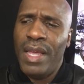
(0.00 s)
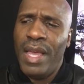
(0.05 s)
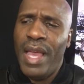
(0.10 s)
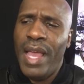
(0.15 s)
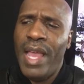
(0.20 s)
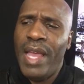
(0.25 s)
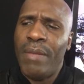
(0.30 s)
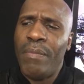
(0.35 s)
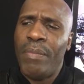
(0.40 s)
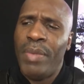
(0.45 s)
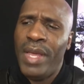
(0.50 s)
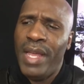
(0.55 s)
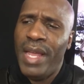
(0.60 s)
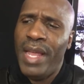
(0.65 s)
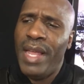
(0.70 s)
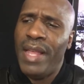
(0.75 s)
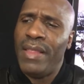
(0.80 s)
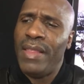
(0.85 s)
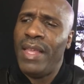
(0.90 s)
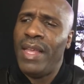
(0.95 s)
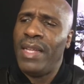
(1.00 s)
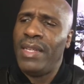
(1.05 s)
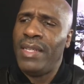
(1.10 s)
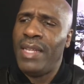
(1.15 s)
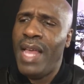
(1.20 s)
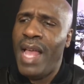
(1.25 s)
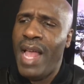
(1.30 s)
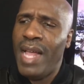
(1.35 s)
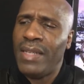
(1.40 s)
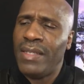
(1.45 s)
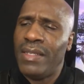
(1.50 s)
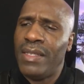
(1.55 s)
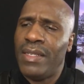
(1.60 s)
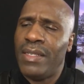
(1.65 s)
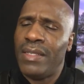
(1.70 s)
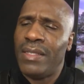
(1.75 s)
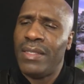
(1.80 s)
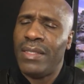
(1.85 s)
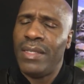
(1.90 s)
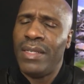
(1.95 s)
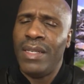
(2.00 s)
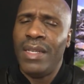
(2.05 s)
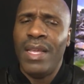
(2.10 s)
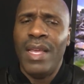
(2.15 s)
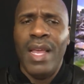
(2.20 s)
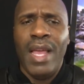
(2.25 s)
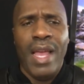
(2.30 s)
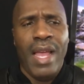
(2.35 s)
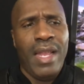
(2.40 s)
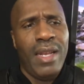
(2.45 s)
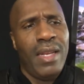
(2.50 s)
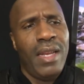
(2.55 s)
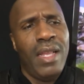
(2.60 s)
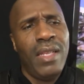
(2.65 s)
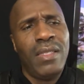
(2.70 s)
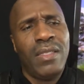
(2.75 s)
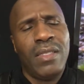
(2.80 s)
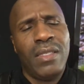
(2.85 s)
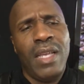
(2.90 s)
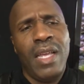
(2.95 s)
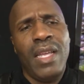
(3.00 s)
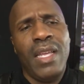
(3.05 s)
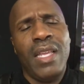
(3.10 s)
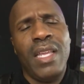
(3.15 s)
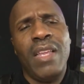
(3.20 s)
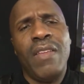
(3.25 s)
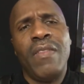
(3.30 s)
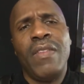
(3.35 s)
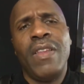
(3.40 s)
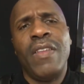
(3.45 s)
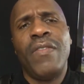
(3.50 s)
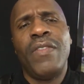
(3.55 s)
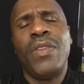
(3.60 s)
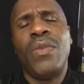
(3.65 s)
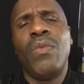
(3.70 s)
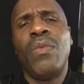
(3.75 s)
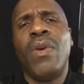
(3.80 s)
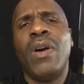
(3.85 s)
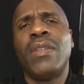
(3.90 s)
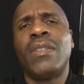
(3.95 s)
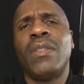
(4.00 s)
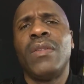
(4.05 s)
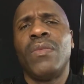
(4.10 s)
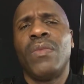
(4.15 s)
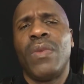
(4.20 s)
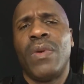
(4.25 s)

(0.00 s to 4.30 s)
and paying their taxes. And let's say even if you wasn't